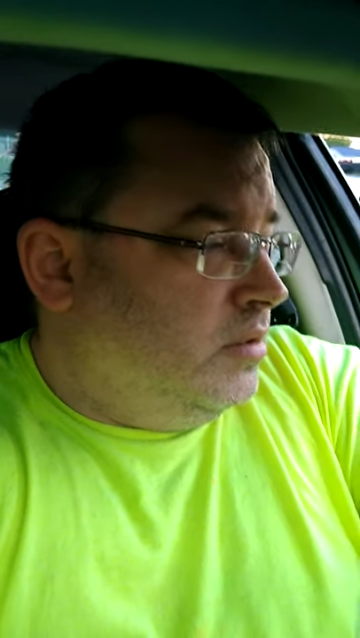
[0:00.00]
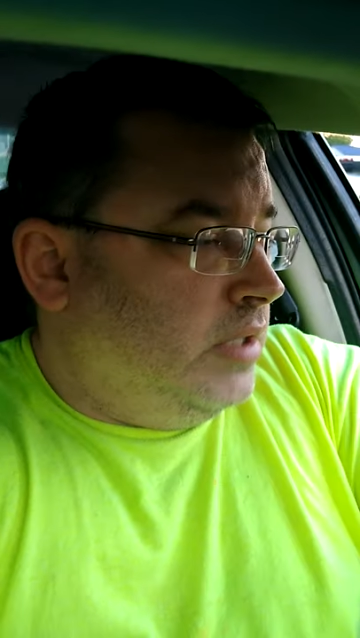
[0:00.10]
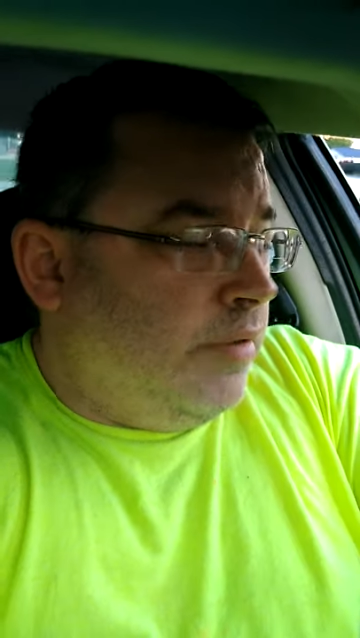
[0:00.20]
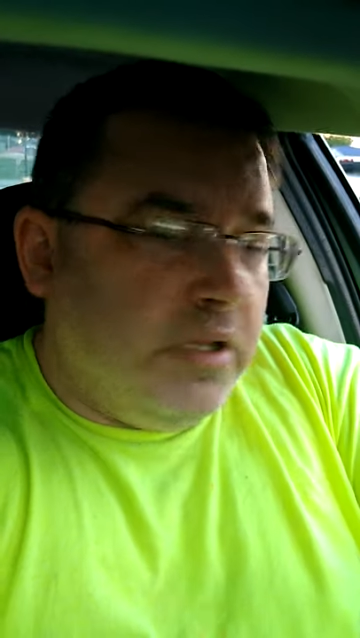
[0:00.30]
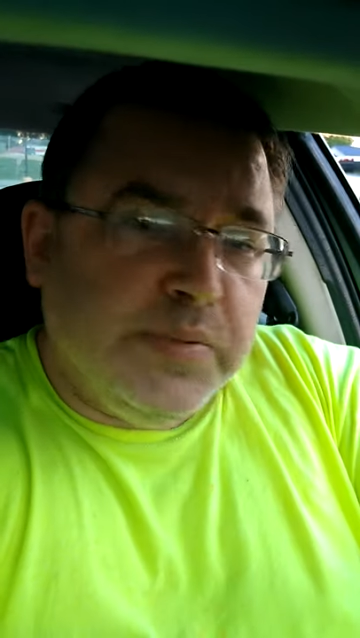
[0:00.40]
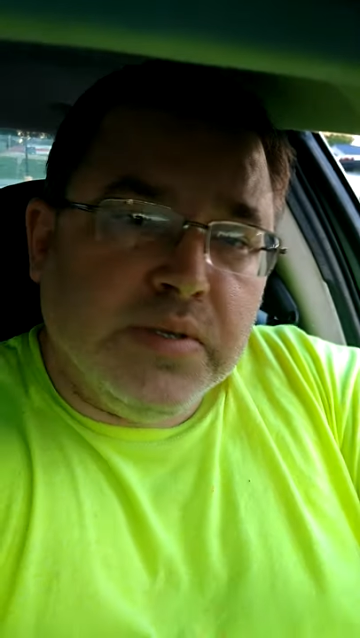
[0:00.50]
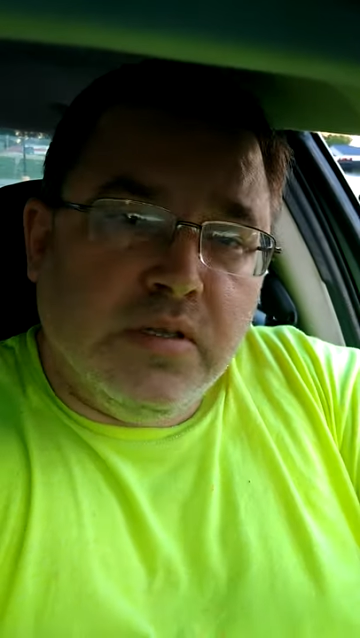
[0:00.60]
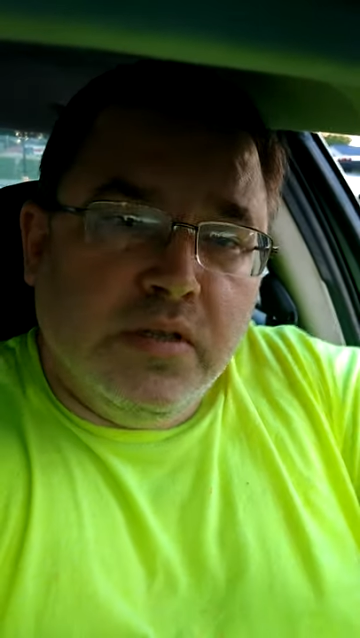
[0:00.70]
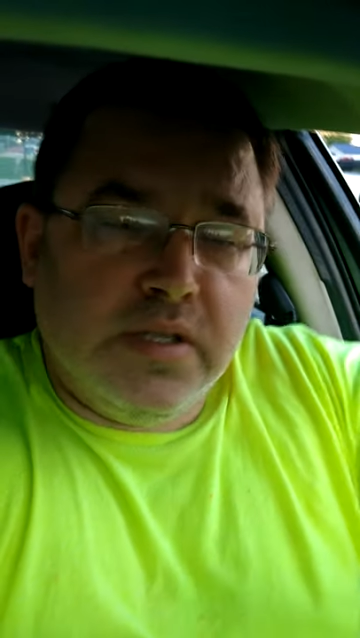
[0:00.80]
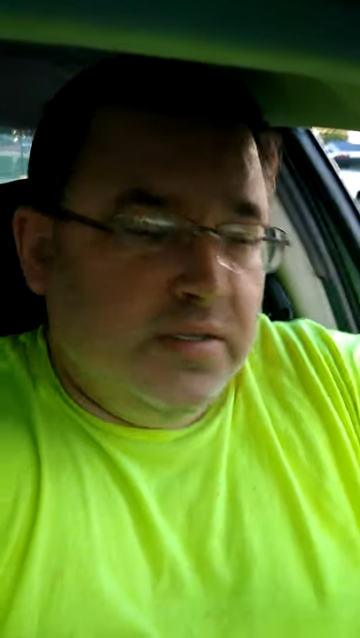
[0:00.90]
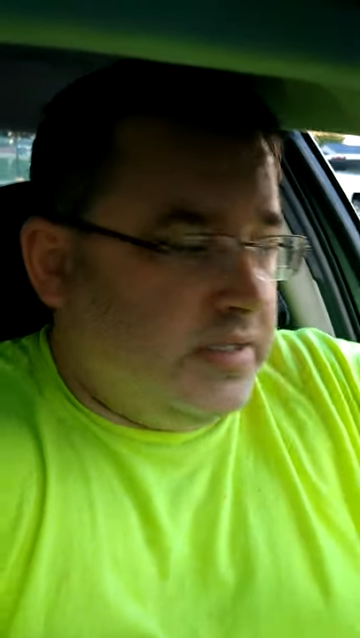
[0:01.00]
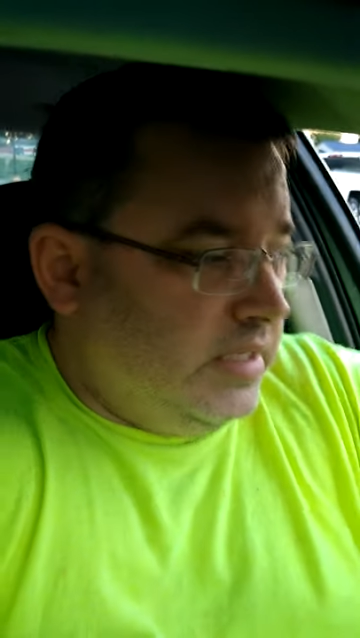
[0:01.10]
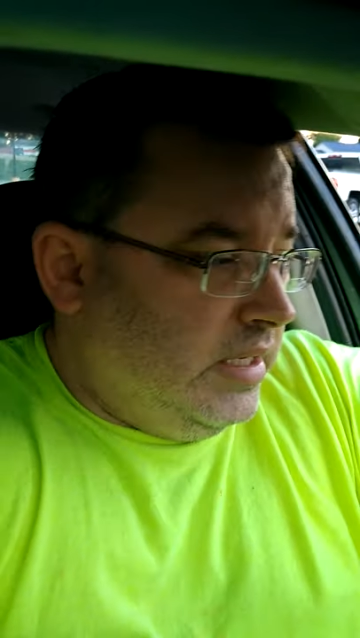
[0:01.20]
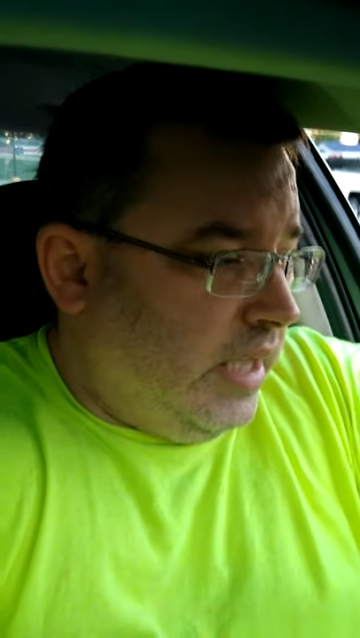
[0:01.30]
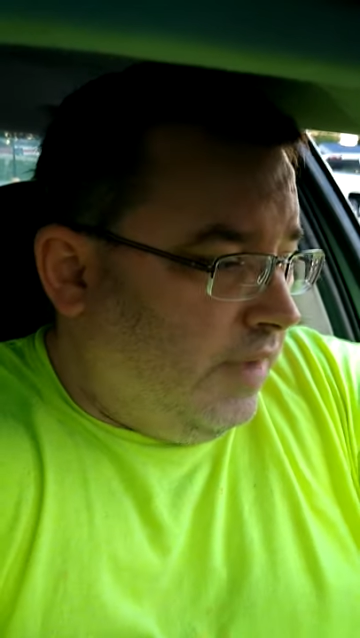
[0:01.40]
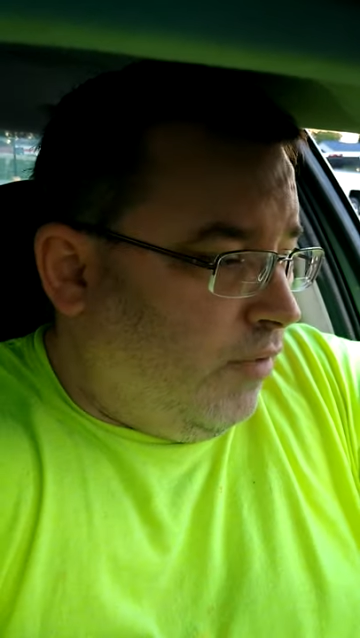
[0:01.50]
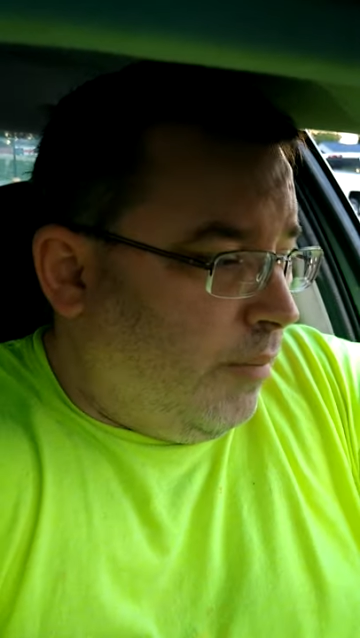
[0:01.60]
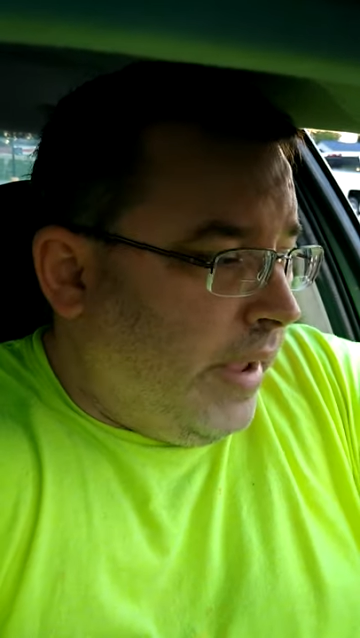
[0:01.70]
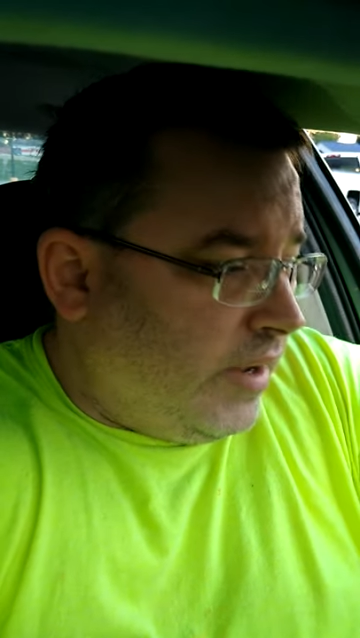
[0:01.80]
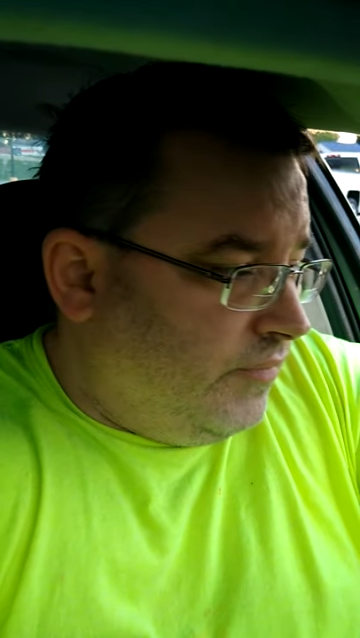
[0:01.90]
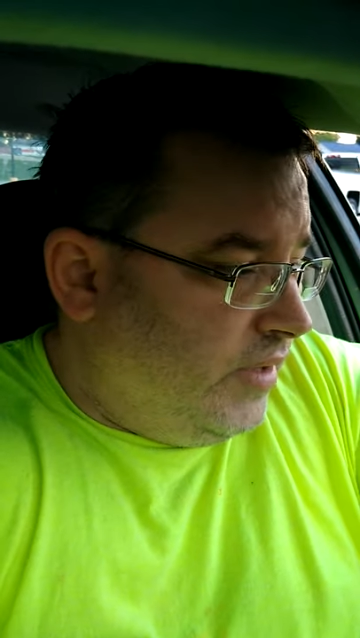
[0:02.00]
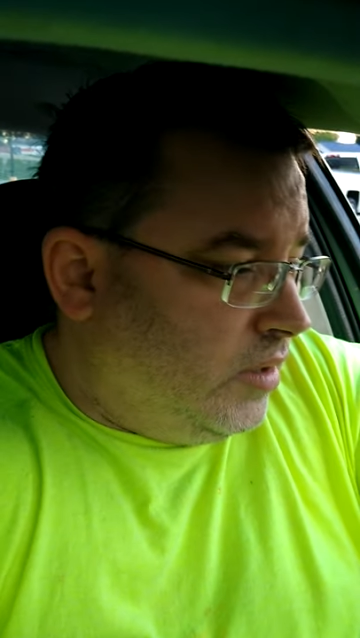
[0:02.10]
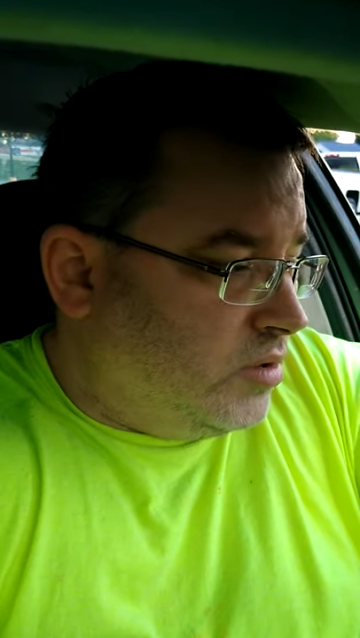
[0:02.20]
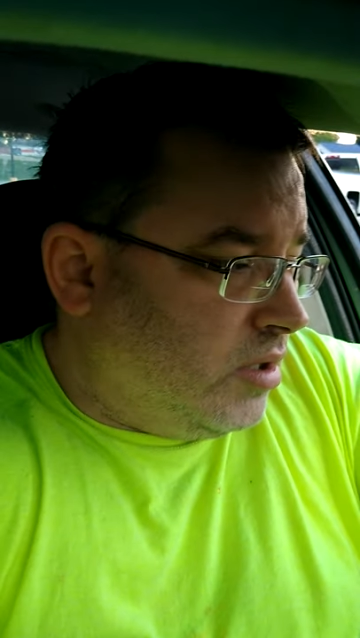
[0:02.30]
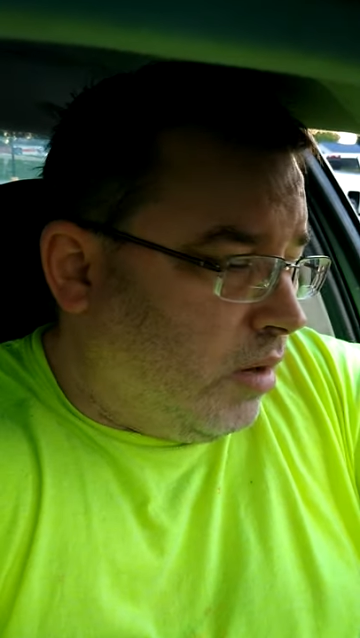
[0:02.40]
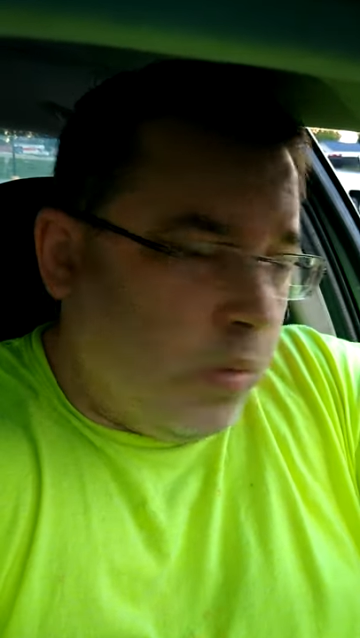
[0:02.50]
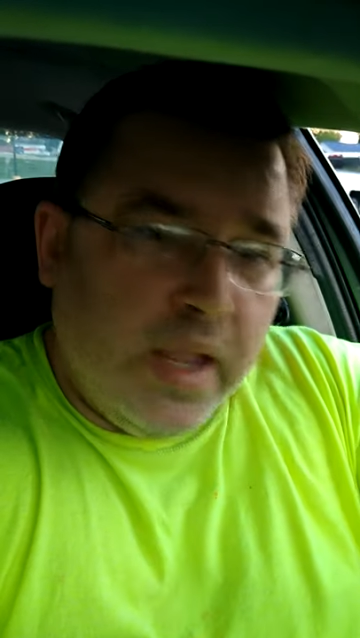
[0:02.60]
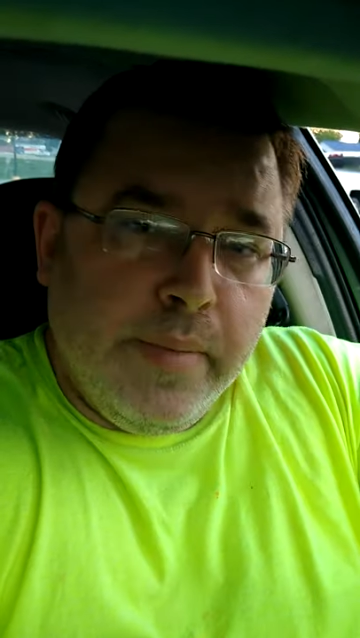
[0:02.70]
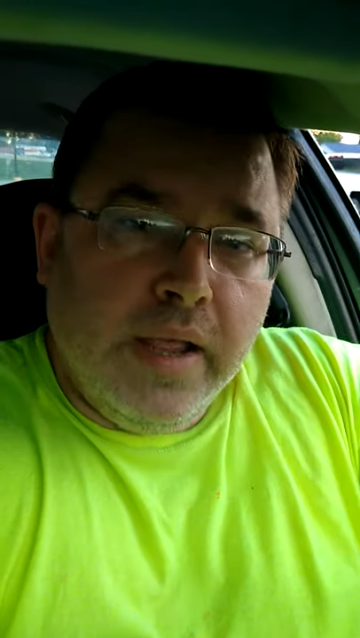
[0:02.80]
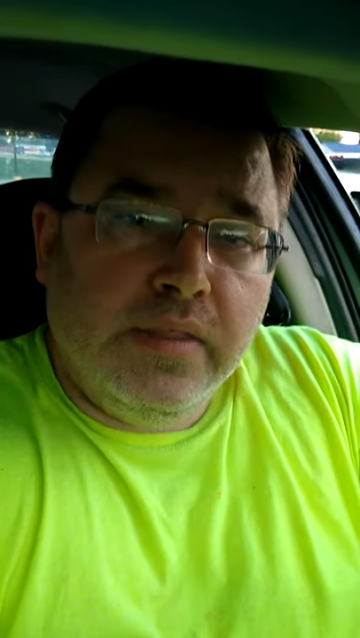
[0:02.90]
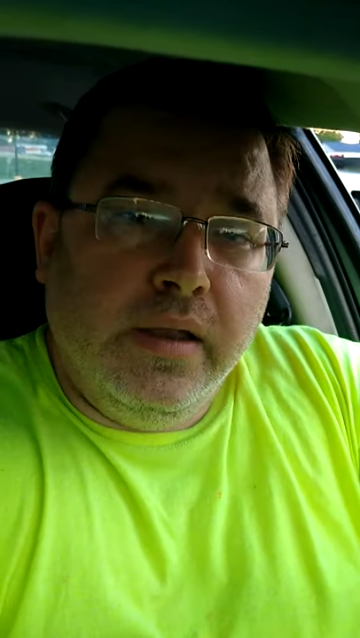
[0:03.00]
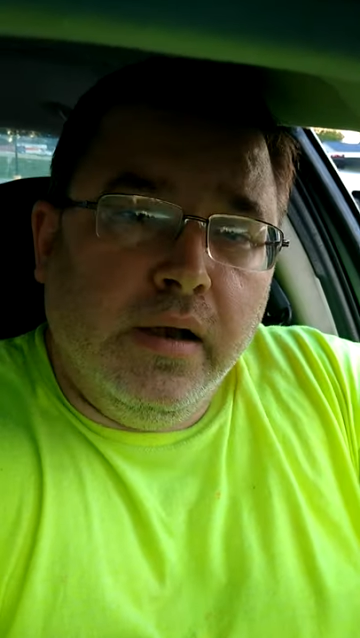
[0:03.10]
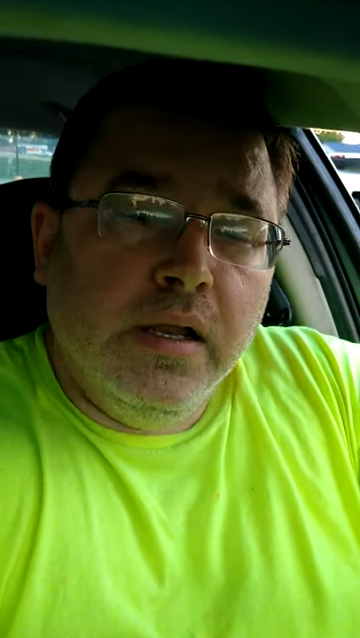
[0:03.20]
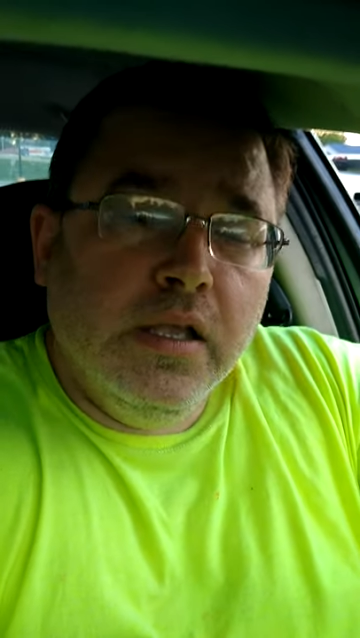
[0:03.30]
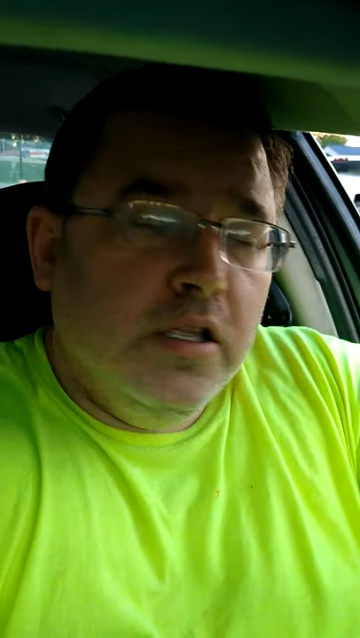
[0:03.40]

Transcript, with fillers: you're not really supposed to look and see how far back vehicles are way back there.